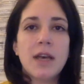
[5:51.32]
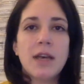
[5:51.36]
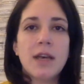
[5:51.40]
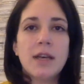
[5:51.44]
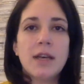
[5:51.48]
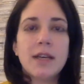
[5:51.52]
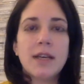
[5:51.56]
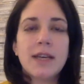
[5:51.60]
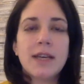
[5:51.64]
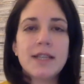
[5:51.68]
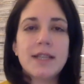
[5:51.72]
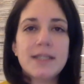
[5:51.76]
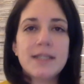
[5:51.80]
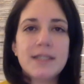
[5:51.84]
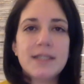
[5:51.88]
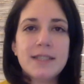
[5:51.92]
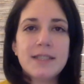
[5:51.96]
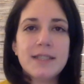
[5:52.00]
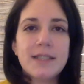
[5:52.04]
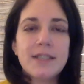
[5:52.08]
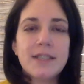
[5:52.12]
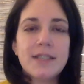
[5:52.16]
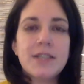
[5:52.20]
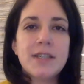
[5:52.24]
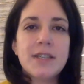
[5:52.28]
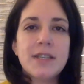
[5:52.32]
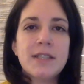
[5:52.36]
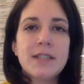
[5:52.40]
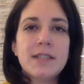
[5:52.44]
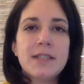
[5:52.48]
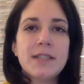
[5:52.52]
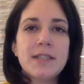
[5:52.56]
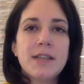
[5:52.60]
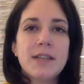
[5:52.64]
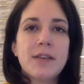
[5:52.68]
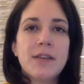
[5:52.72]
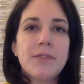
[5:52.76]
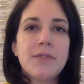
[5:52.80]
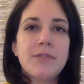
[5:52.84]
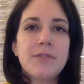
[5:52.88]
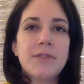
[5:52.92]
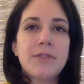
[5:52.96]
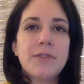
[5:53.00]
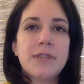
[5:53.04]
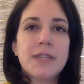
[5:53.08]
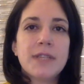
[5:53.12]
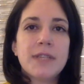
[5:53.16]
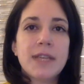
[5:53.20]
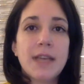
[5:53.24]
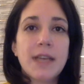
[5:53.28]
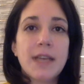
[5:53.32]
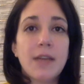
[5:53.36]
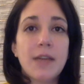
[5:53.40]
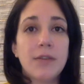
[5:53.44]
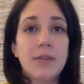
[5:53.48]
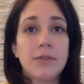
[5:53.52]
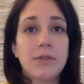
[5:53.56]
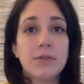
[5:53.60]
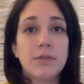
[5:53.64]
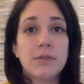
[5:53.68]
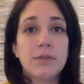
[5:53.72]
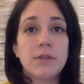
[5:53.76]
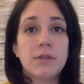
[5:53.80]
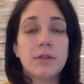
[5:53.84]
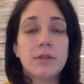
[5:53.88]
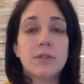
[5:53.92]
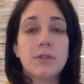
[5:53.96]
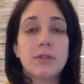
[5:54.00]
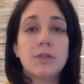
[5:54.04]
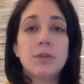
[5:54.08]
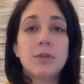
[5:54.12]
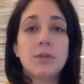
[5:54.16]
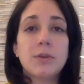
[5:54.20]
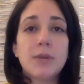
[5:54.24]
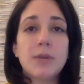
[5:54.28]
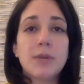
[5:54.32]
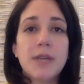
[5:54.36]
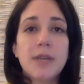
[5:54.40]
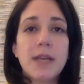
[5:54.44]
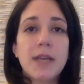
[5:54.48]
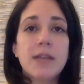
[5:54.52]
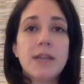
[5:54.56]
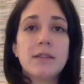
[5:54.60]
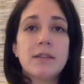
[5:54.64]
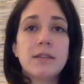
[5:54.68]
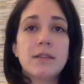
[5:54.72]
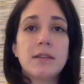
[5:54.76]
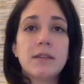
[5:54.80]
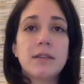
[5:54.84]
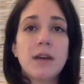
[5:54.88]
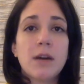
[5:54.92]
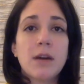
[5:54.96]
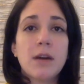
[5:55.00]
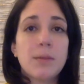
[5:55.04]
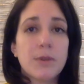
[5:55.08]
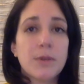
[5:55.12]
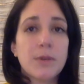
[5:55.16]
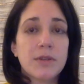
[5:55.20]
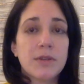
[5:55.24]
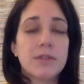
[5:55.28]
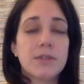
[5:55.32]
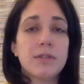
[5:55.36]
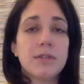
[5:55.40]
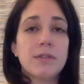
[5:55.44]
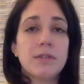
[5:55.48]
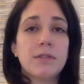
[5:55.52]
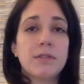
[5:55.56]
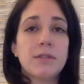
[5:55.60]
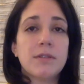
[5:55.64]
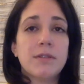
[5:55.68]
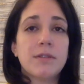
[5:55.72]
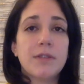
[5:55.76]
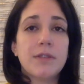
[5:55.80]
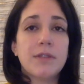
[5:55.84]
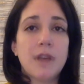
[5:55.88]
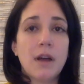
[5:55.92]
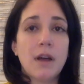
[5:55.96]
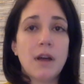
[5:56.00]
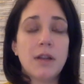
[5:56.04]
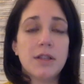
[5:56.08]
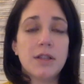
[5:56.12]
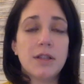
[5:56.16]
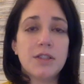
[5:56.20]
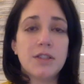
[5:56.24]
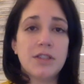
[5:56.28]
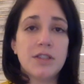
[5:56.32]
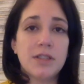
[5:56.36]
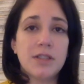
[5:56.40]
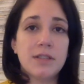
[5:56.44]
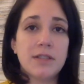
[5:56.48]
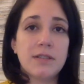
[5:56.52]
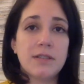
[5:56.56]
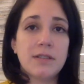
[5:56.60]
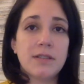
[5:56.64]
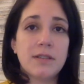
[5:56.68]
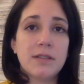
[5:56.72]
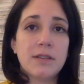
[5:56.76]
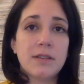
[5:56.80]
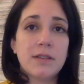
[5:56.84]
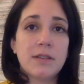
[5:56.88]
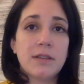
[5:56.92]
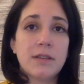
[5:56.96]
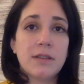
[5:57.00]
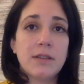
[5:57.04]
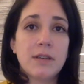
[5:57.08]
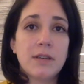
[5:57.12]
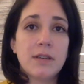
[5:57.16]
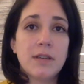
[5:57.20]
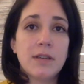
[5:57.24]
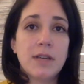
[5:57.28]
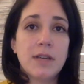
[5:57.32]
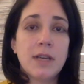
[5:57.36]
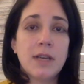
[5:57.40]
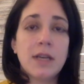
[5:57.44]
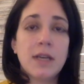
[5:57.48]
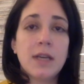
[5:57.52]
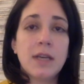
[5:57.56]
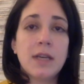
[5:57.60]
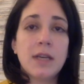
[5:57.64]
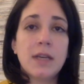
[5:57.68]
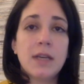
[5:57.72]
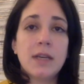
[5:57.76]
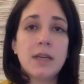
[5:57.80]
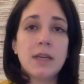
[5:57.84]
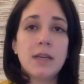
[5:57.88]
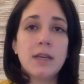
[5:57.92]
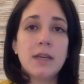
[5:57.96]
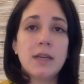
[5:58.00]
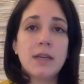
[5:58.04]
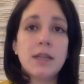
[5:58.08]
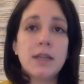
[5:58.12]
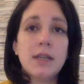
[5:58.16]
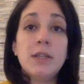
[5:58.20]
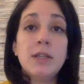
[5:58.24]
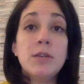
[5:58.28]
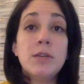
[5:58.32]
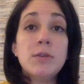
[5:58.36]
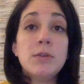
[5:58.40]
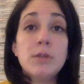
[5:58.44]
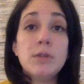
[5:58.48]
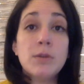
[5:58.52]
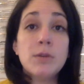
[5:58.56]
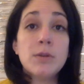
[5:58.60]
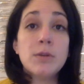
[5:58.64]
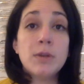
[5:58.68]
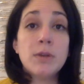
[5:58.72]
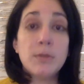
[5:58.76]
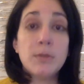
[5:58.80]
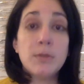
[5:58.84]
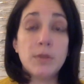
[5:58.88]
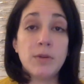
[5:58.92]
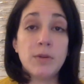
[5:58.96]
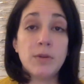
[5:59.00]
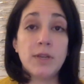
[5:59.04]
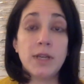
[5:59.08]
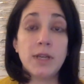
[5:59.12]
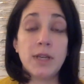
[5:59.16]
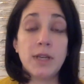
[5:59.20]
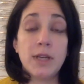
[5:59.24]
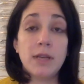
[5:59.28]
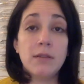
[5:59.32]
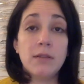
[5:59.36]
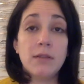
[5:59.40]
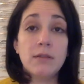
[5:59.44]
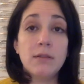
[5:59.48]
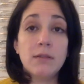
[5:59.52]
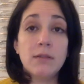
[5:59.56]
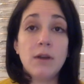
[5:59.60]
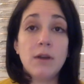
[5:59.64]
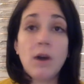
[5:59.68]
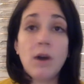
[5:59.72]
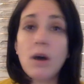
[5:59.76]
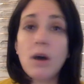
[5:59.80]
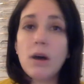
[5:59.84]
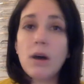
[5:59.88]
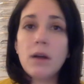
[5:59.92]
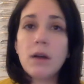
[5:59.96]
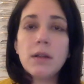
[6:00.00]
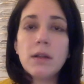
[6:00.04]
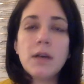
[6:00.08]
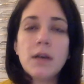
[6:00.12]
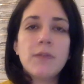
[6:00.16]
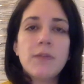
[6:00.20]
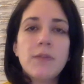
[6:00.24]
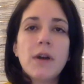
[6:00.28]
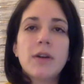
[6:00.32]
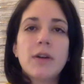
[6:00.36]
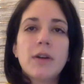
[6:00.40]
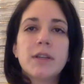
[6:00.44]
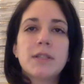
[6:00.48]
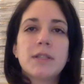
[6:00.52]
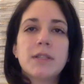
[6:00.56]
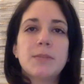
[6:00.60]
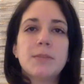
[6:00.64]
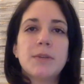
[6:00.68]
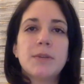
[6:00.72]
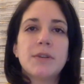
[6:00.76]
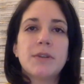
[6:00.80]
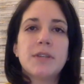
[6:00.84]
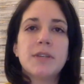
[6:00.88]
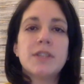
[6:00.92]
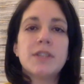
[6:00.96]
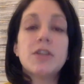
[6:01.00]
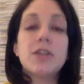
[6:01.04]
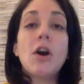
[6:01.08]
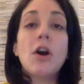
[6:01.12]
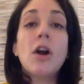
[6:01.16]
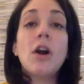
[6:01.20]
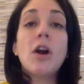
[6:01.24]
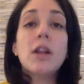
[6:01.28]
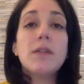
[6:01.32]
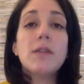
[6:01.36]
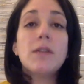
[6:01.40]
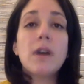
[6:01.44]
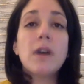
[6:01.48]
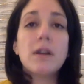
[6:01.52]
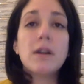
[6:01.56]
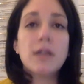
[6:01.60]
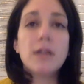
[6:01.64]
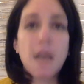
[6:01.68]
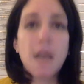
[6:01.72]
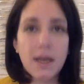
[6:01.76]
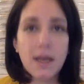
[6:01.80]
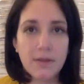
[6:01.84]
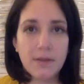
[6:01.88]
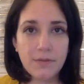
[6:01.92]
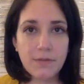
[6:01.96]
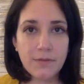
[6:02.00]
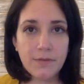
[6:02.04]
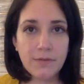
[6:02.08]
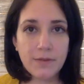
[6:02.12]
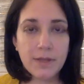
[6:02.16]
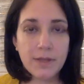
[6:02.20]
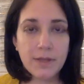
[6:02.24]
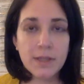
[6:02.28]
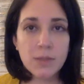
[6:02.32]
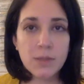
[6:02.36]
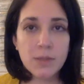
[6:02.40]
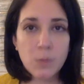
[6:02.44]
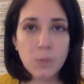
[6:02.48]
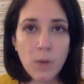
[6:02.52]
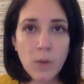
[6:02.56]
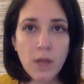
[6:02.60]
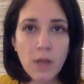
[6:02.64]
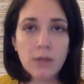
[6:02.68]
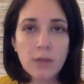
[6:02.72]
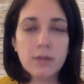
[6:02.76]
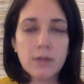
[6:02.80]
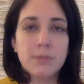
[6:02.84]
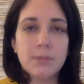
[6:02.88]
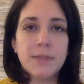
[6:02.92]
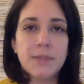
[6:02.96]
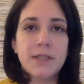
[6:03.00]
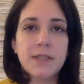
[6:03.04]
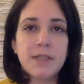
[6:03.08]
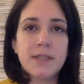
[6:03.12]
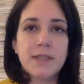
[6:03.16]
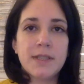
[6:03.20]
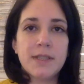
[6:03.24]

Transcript: can stitch itself together to create our personal theologies. In UU community, all of our experience, all of our life is welcomed into